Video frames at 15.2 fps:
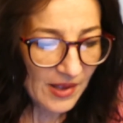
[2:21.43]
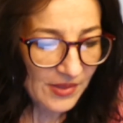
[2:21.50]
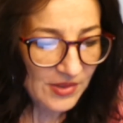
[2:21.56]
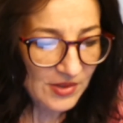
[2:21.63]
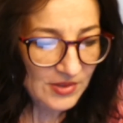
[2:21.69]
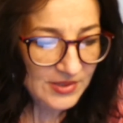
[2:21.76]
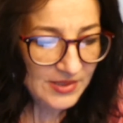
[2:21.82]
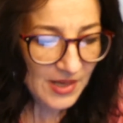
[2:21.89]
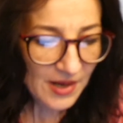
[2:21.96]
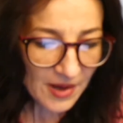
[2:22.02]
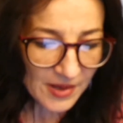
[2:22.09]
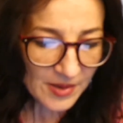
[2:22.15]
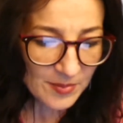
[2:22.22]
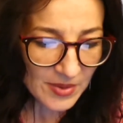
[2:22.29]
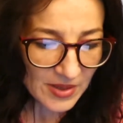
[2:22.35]
there's
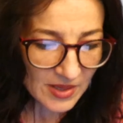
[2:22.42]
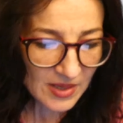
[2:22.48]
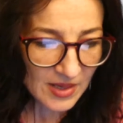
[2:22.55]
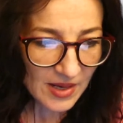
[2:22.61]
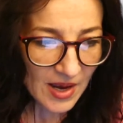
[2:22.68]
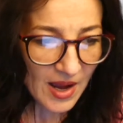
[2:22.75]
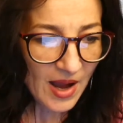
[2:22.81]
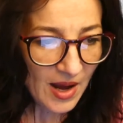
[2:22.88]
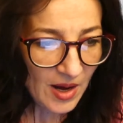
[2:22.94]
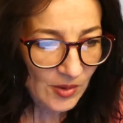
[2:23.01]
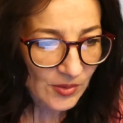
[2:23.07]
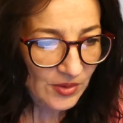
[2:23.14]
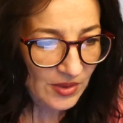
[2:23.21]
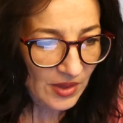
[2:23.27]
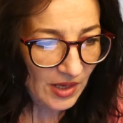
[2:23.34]
gotta be
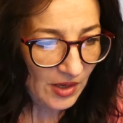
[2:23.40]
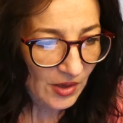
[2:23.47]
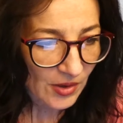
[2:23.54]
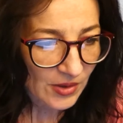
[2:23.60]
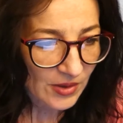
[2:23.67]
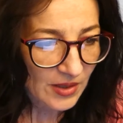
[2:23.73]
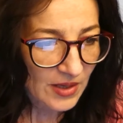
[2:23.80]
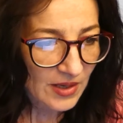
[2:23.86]
out there